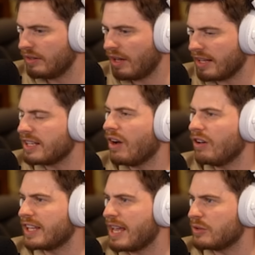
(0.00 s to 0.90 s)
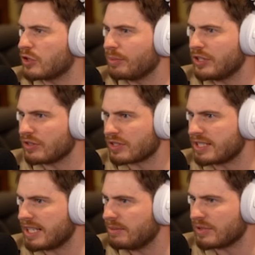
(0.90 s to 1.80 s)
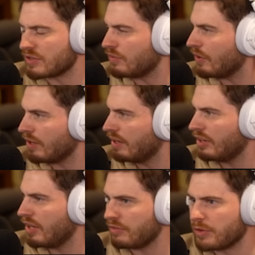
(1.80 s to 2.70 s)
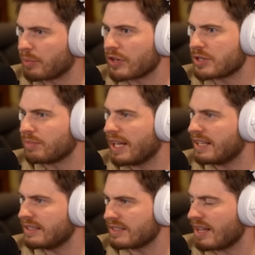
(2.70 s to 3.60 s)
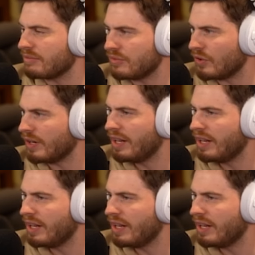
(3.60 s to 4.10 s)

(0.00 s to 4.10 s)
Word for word: I think all games should be just deemed as fun if the person playing is having fun.